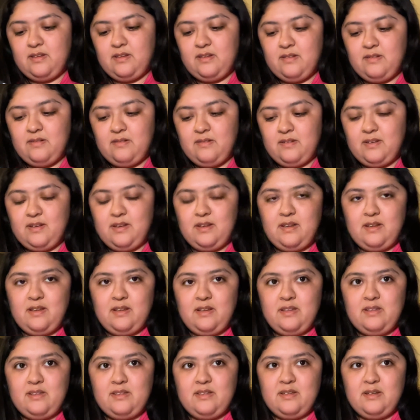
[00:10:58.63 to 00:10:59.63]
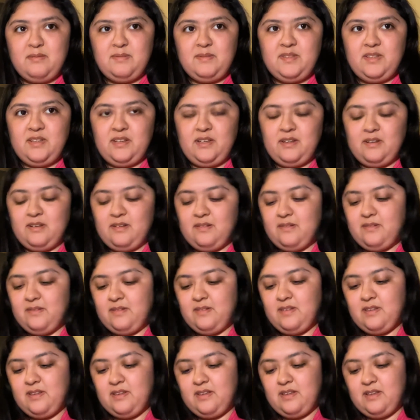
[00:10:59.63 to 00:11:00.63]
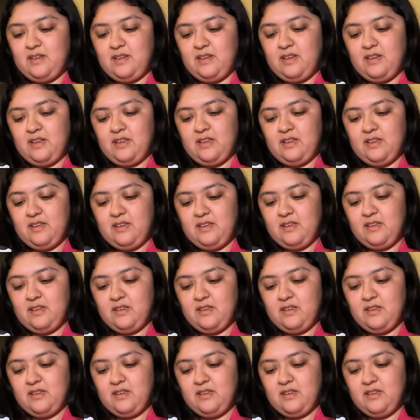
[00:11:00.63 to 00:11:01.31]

but it's up to you and